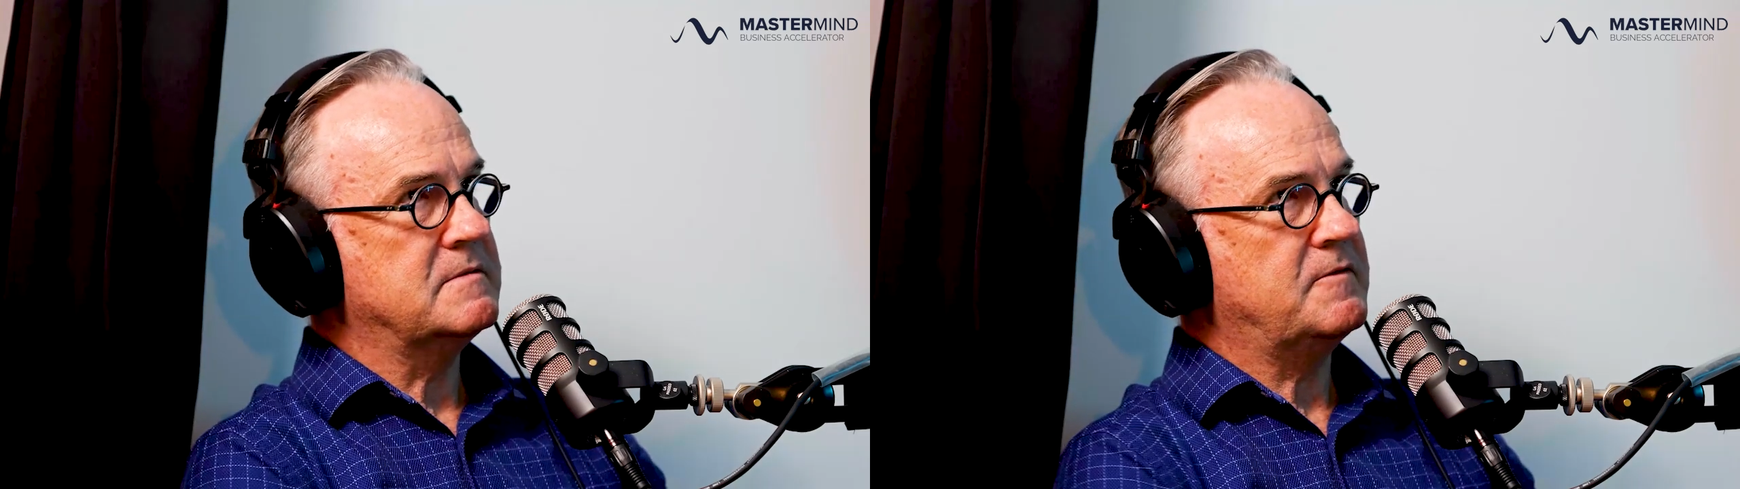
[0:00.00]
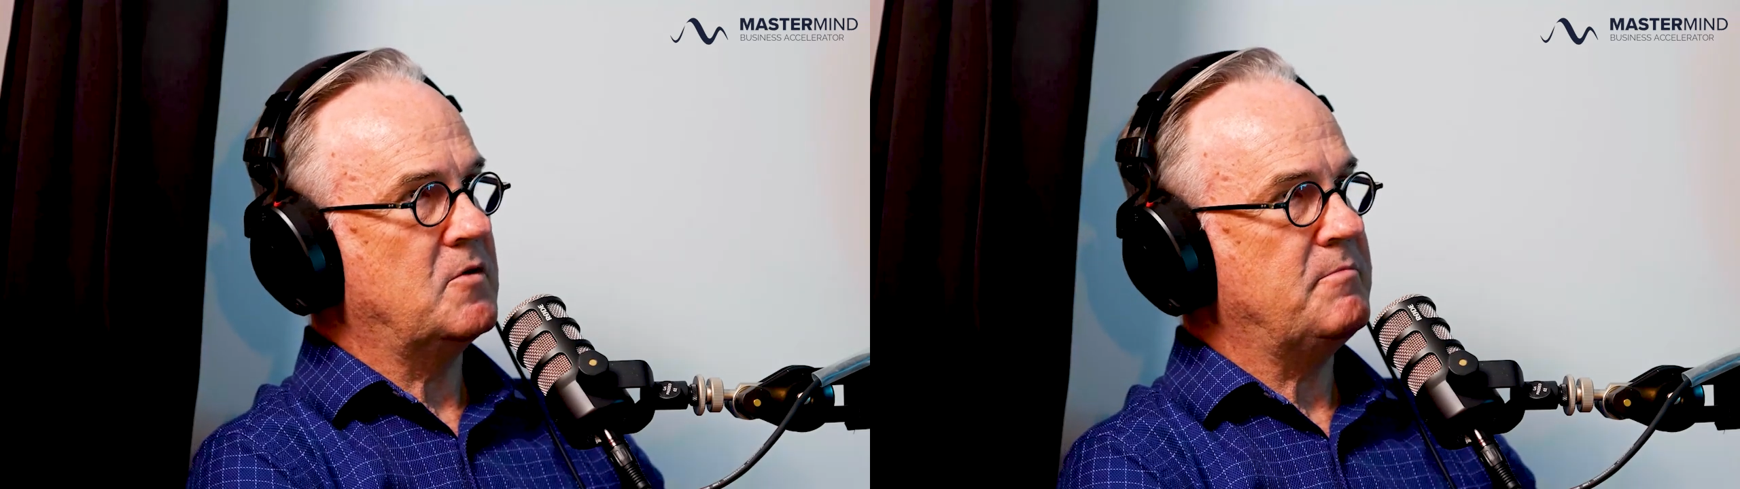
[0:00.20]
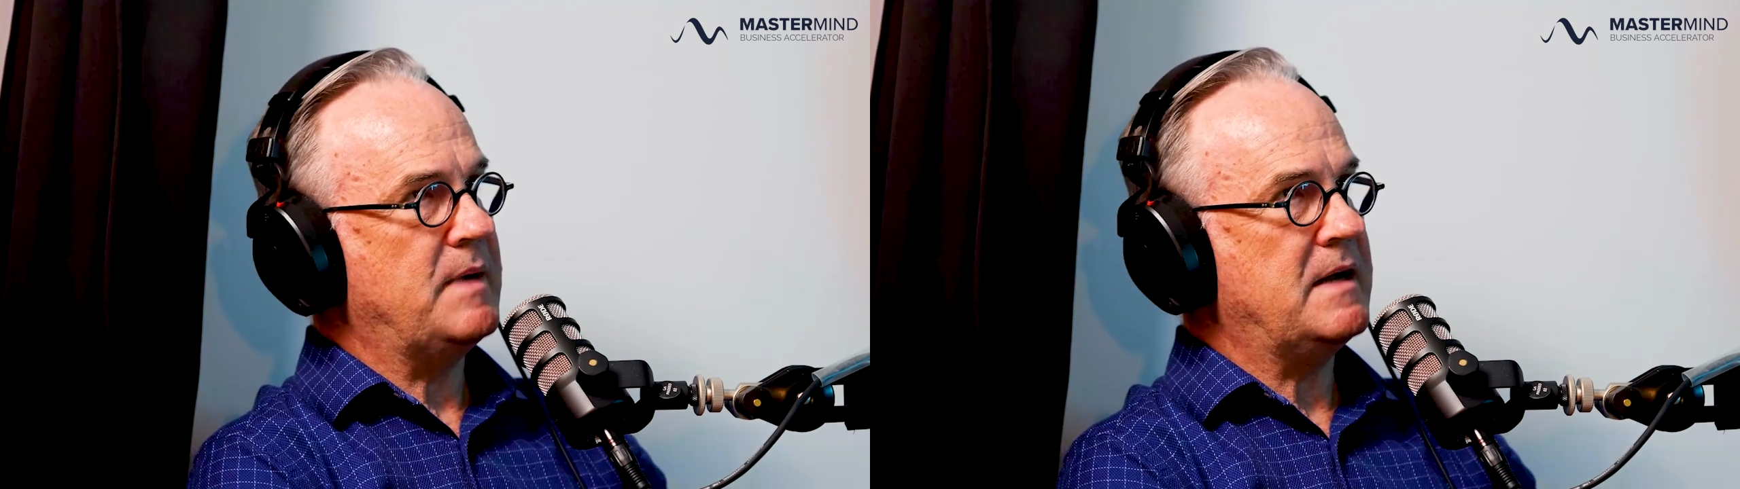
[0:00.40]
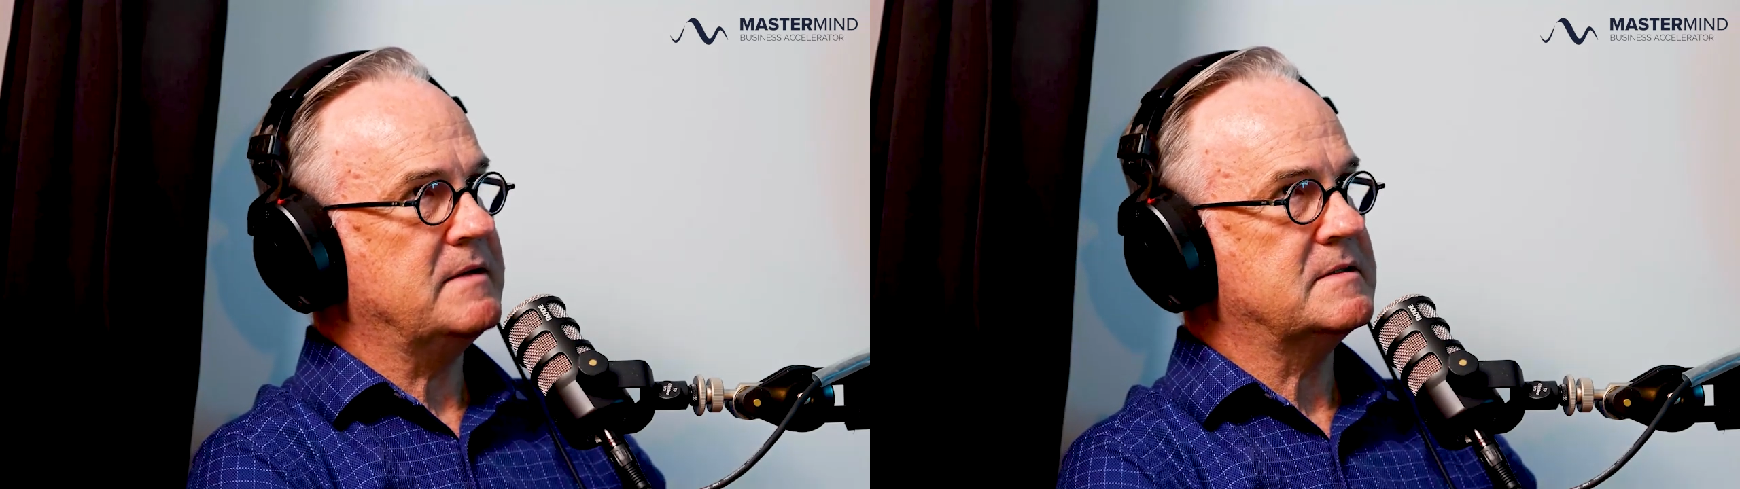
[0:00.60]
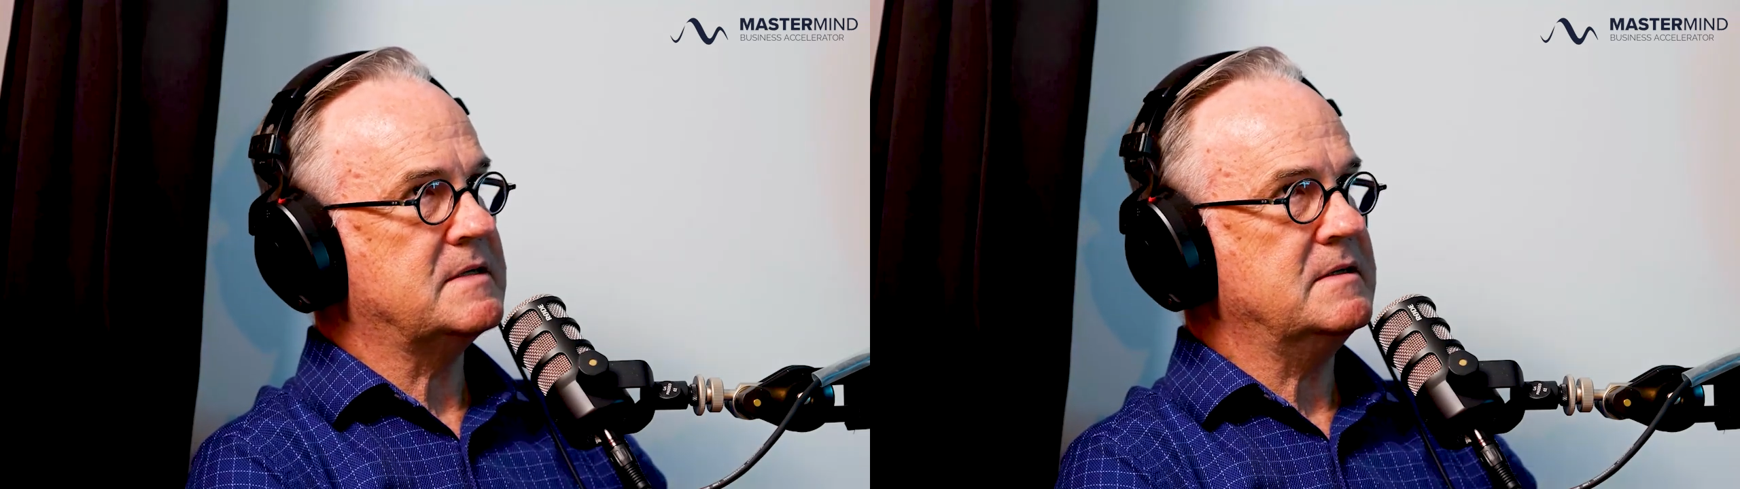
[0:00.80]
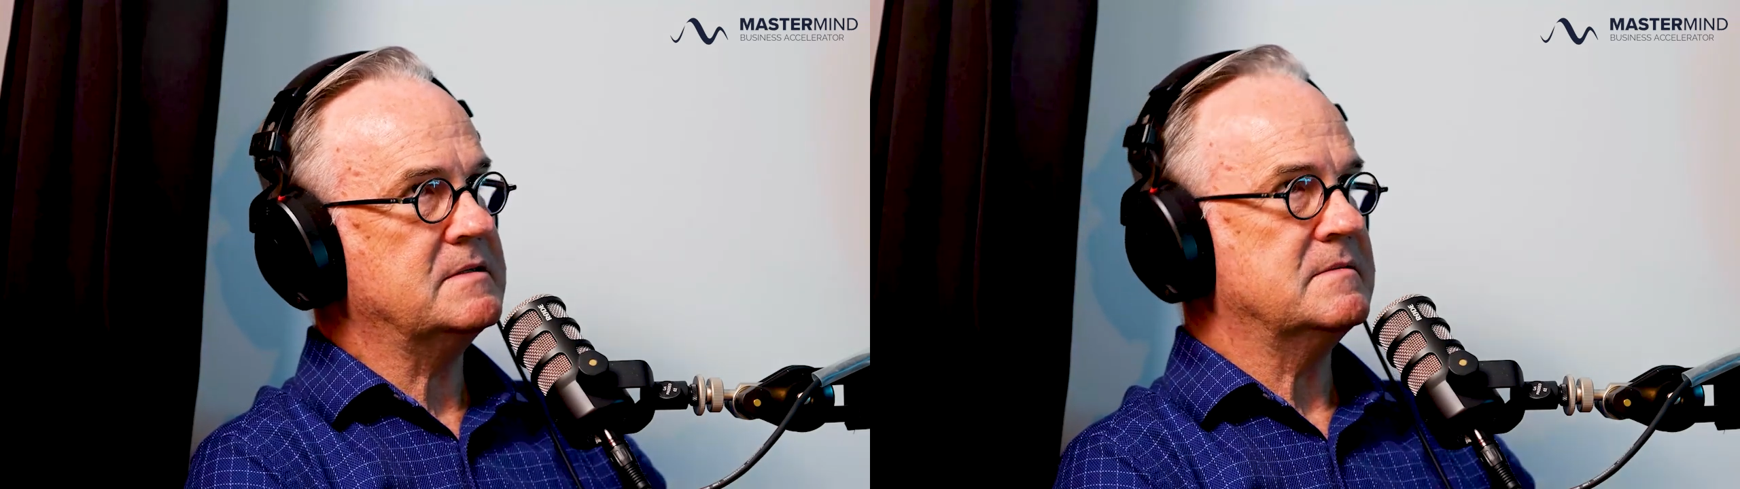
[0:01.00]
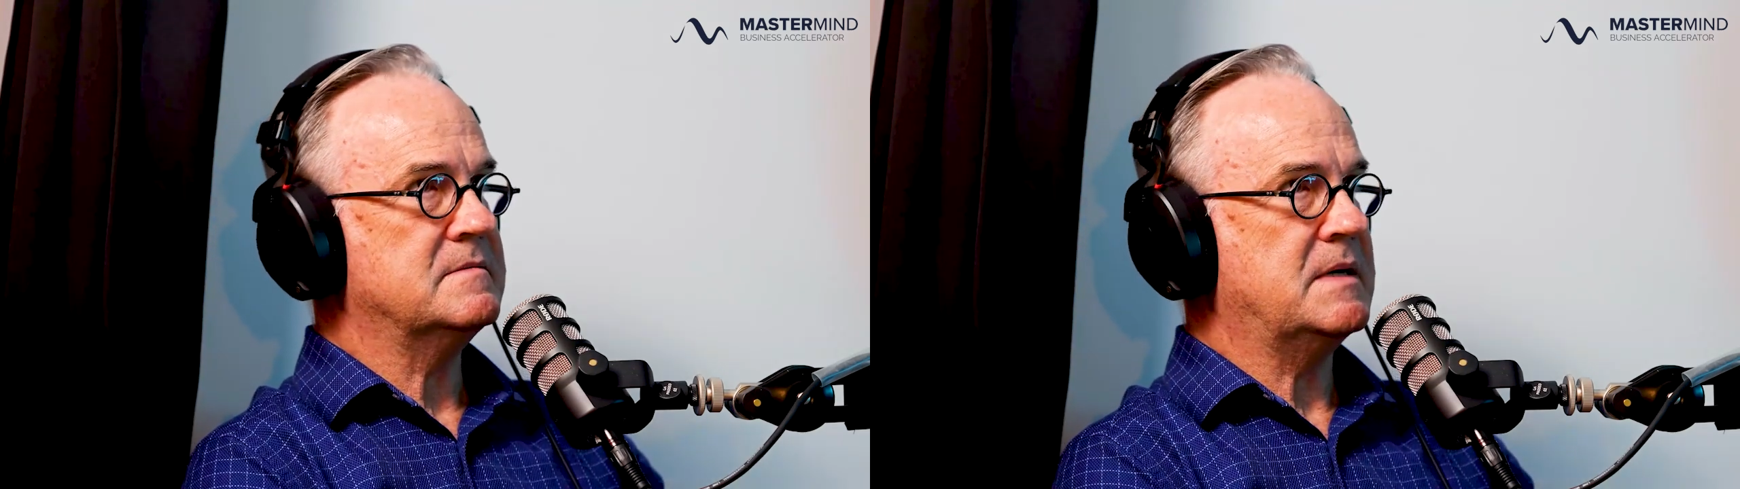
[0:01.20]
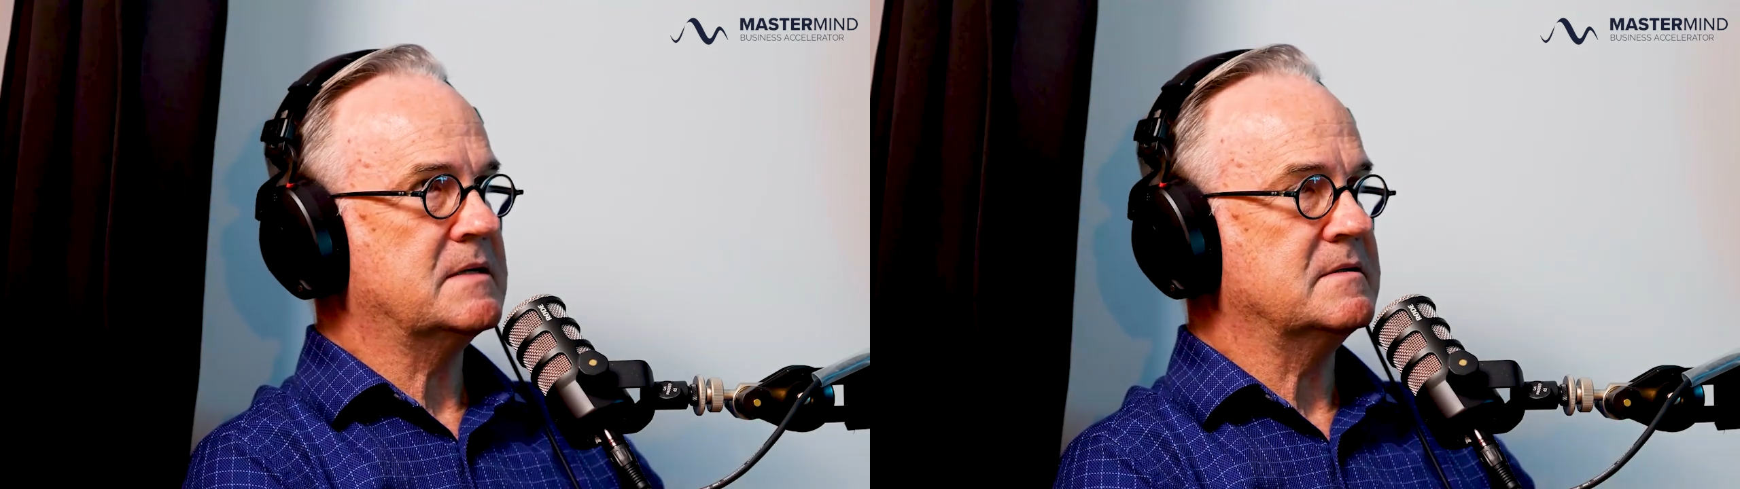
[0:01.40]
from Barton's does, and
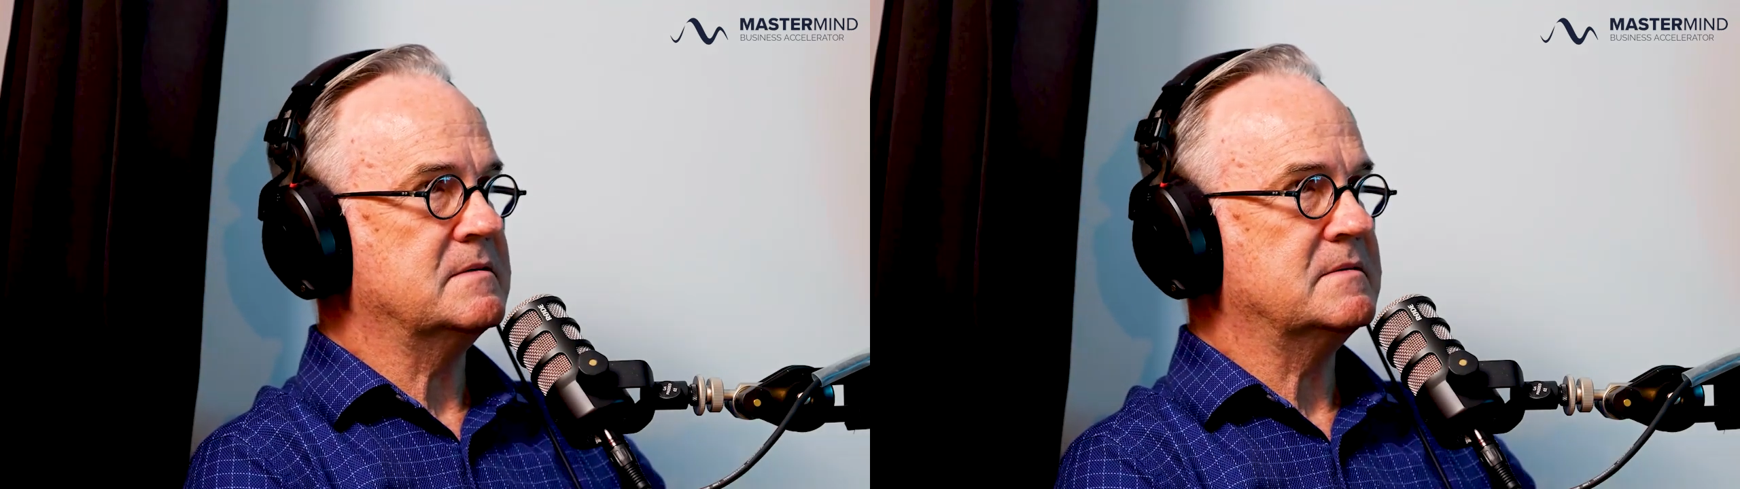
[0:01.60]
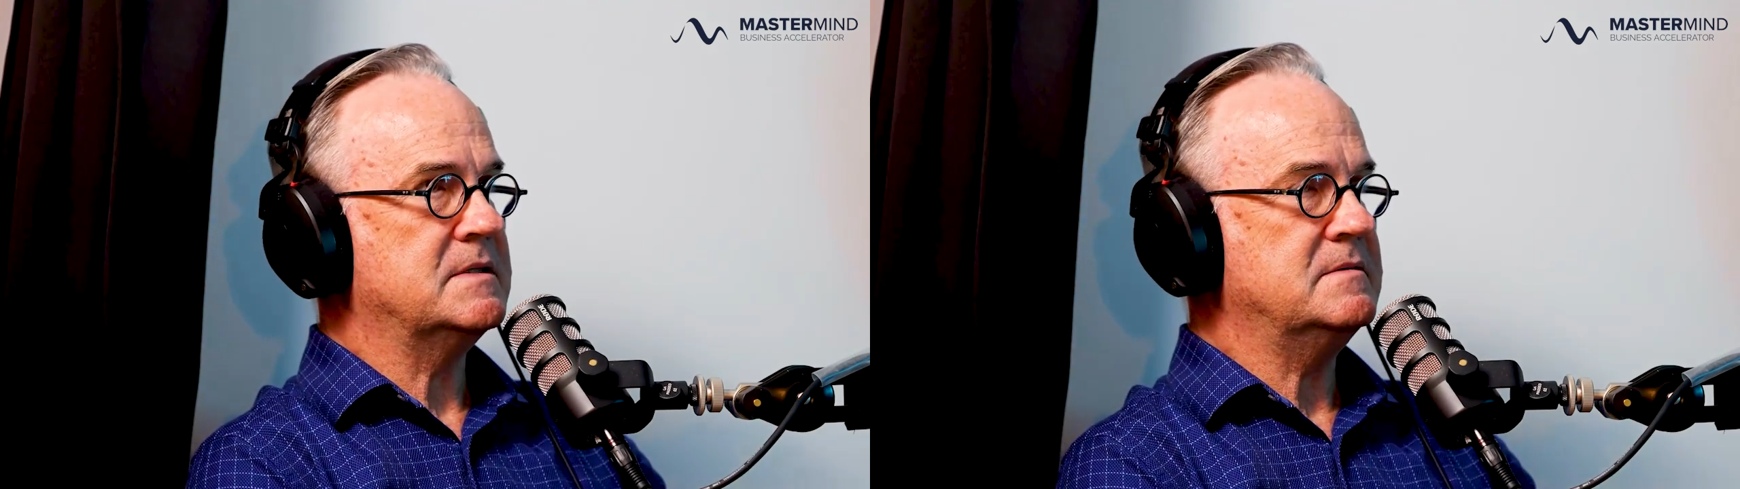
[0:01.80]
Mark's a